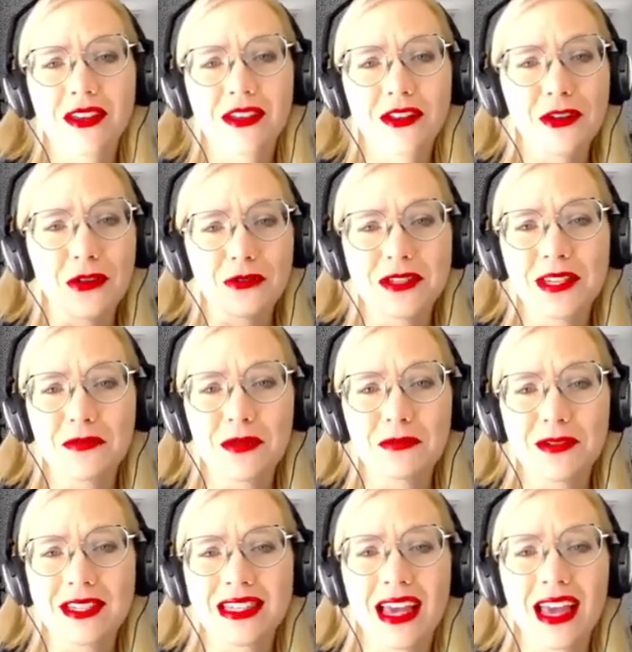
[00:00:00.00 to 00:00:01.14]
You know, some people
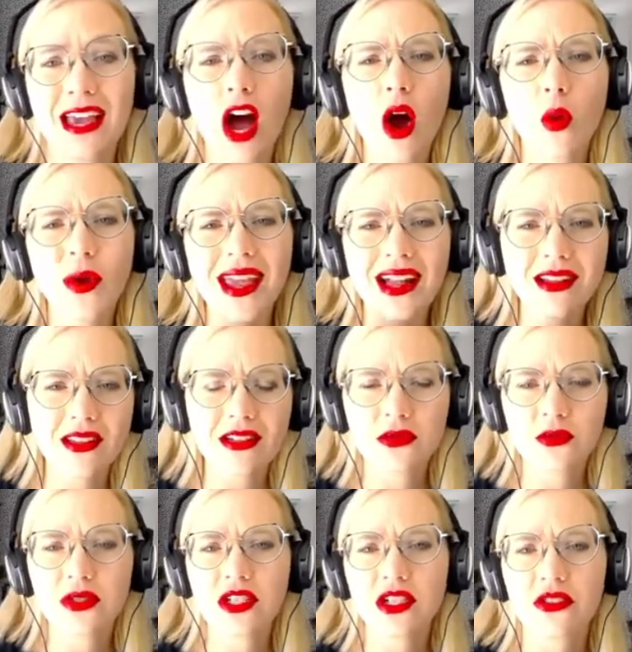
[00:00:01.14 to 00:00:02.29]
say, oh, we held on
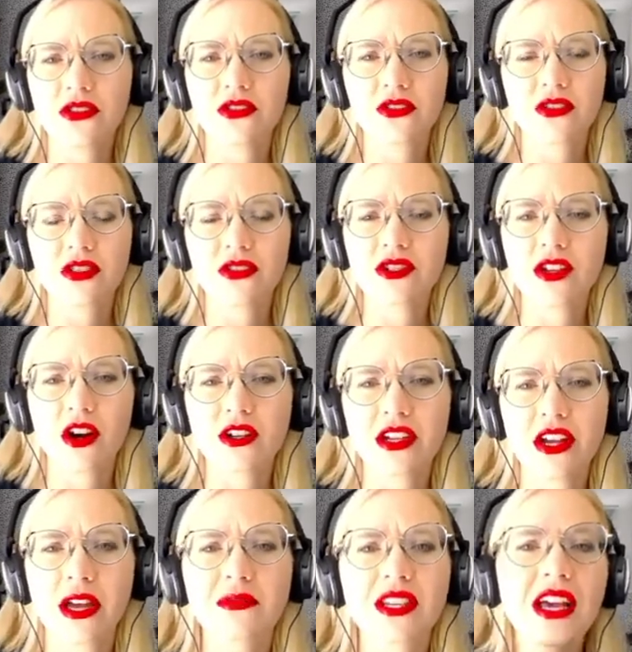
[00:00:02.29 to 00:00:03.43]
to each other during those hard
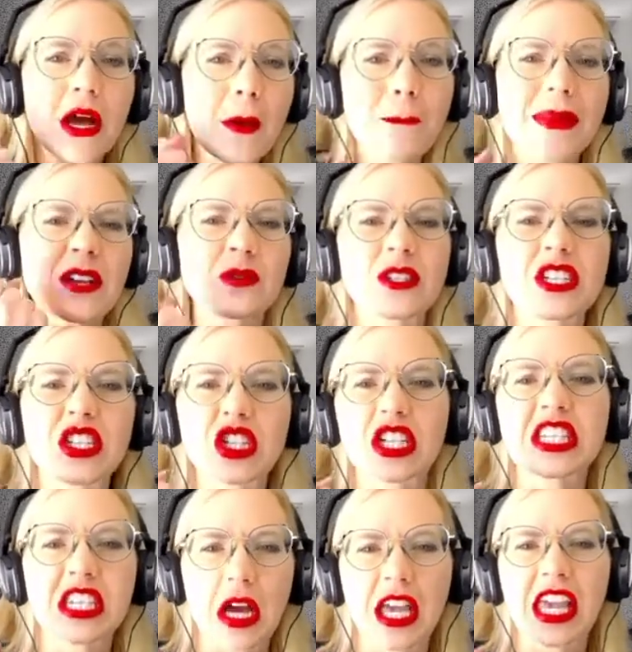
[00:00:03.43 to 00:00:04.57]
times, but it was just
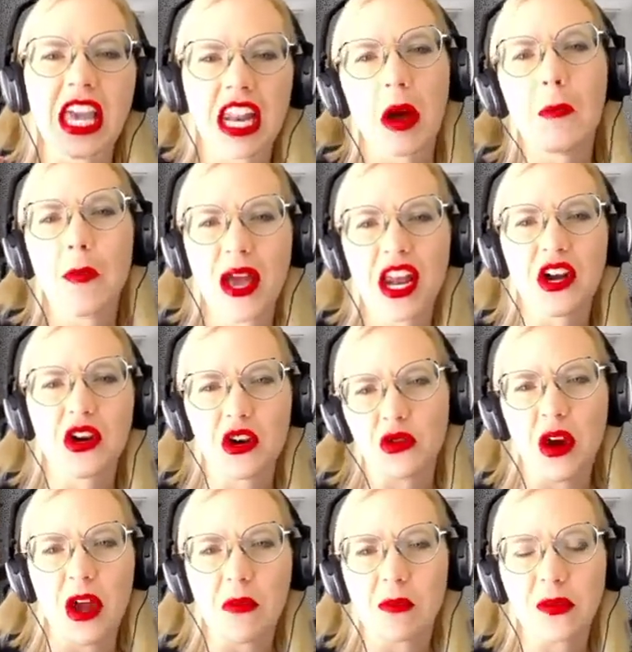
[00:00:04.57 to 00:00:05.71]
to get a better
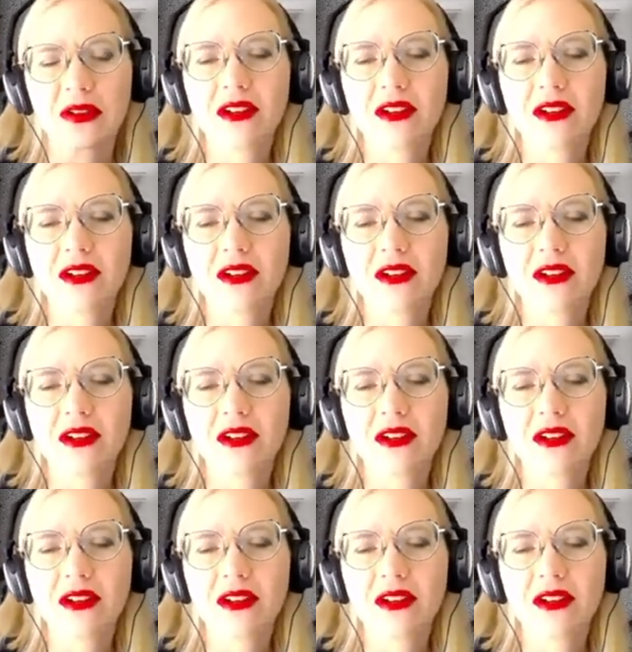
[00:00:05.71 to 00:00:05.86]
grip.